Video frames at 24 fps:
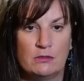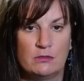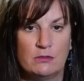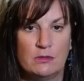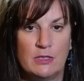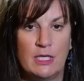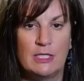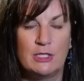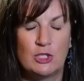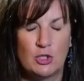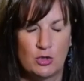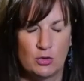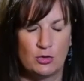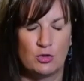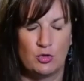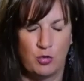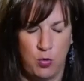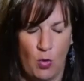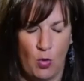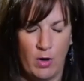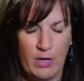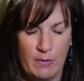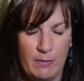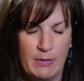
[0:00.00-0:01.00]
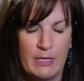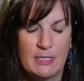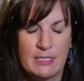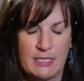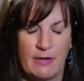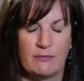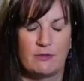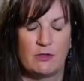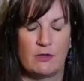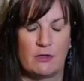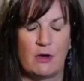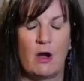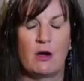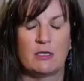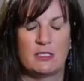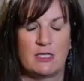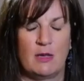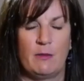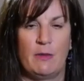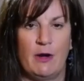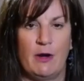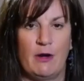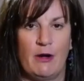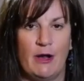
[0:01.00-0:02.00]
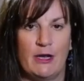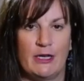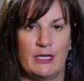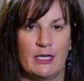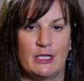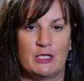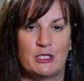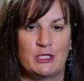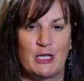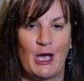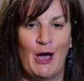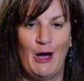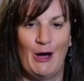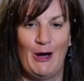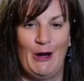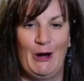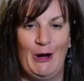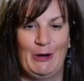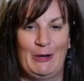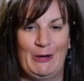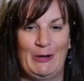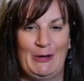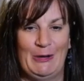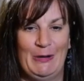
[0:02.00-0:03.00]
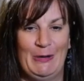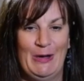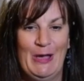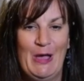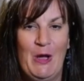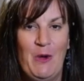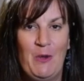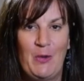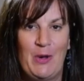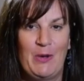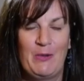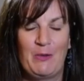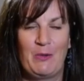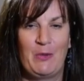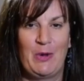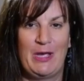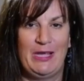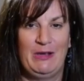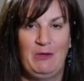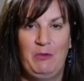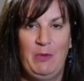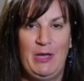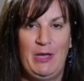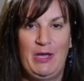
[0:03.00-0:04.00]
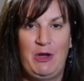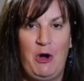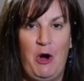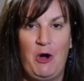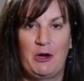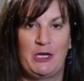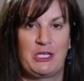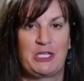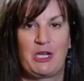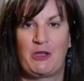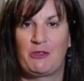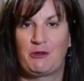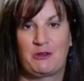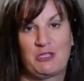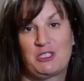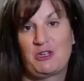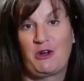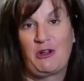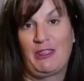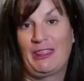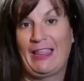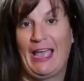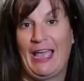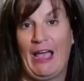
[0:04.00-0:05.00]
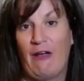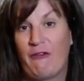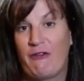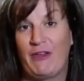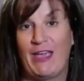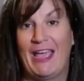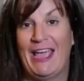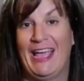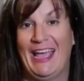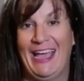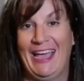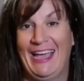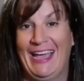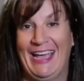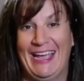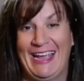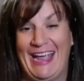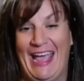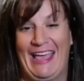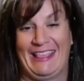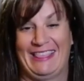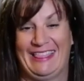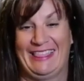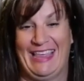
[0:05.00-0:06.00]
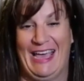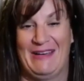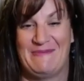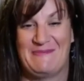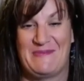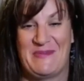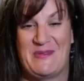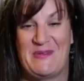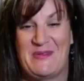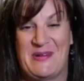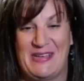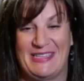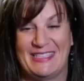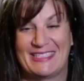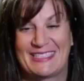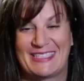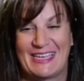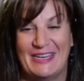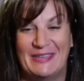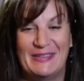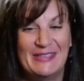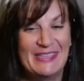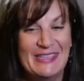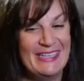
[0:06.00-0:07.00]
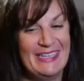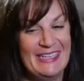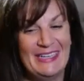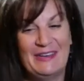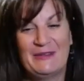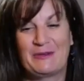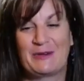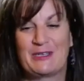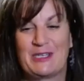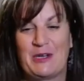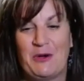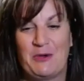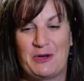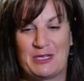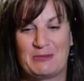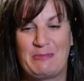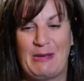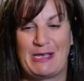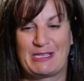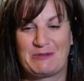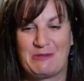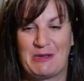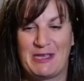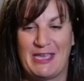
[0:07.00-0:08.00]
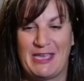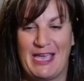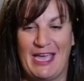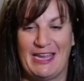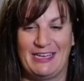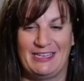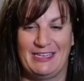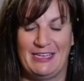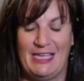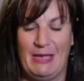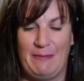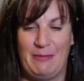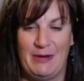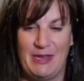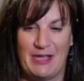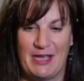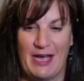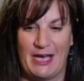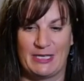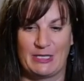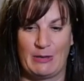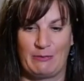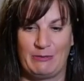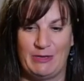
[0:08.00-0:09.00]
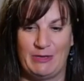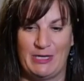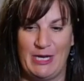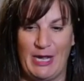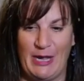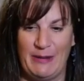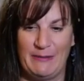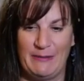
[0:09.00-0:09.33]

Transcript: And 20 minutes after our seminar ended, so we called each other and started laughing at that point. So we're doing as best we can, keeping you guys up to date.